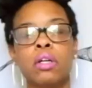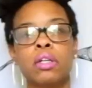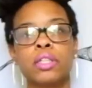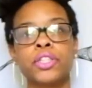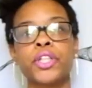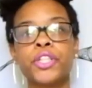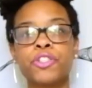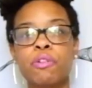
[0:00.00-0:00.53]

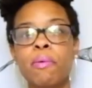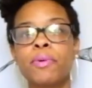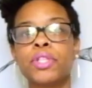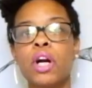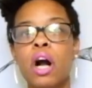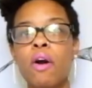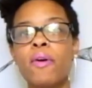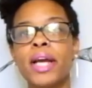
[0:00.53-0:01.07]
So just remember
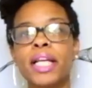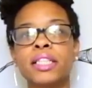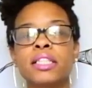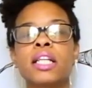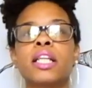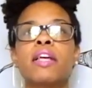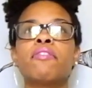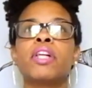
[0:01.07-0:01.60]
to always
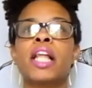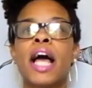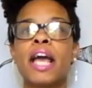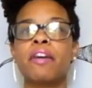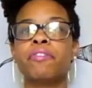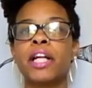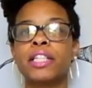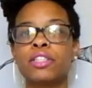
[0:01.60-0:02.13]
live a
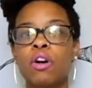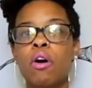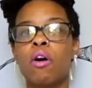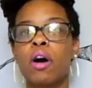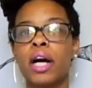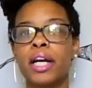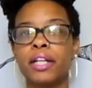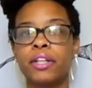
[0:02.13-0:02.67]
life that's
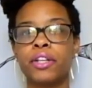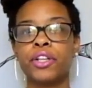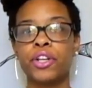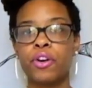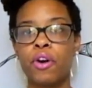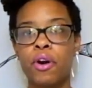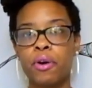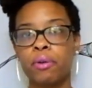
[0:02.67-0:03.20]
on
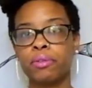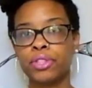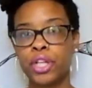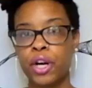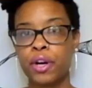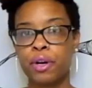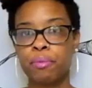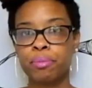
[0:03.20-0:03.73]
your own
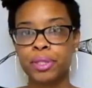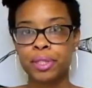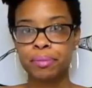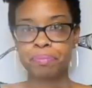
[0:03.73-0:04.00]
terms.